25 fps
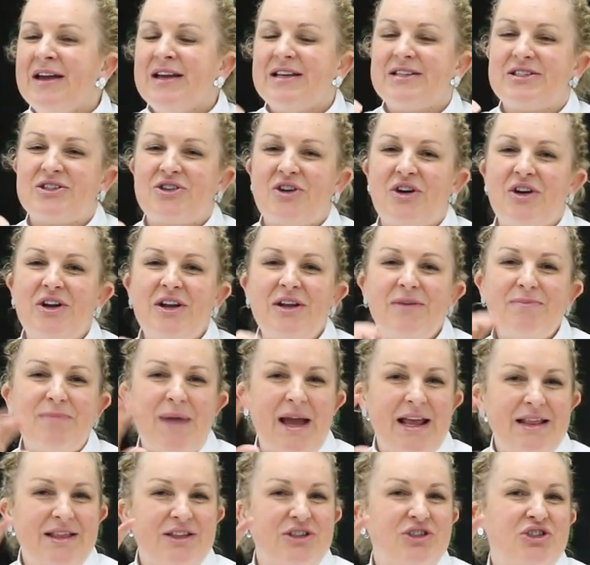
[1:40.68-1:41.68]
it's going to
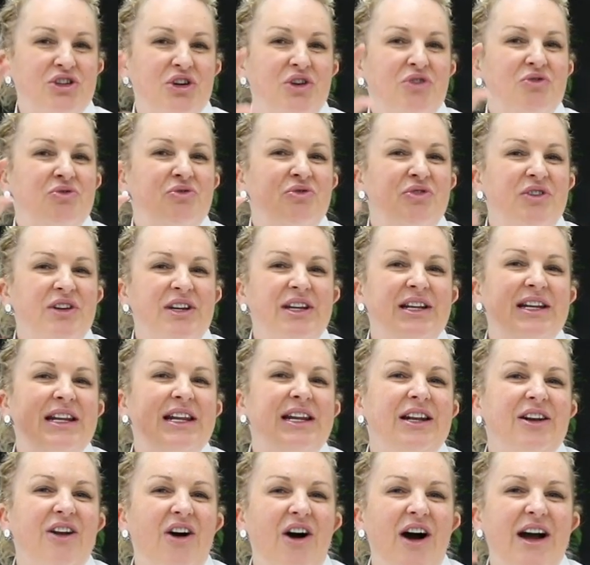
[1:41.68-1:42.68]
make the dough really
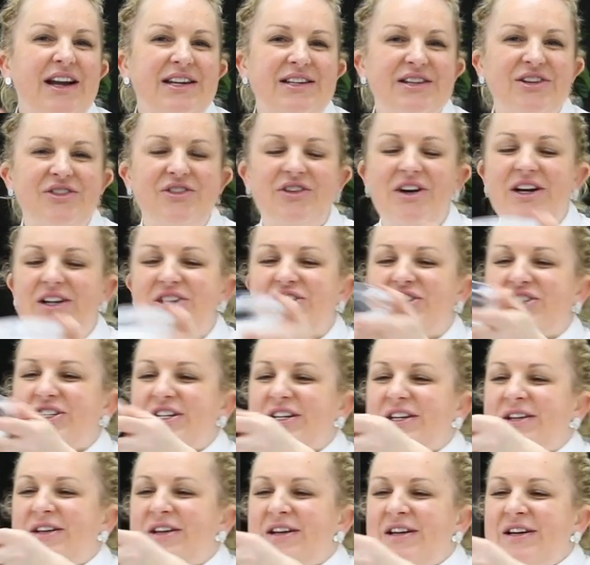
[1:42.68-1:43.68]
light and
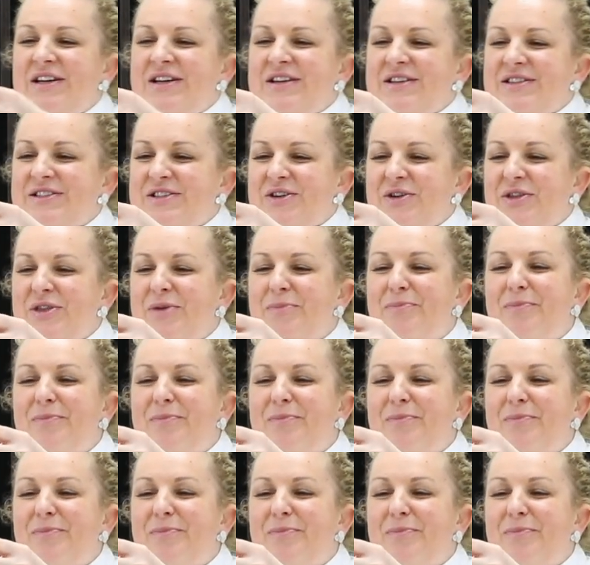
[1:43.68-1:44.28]
crunchy. So the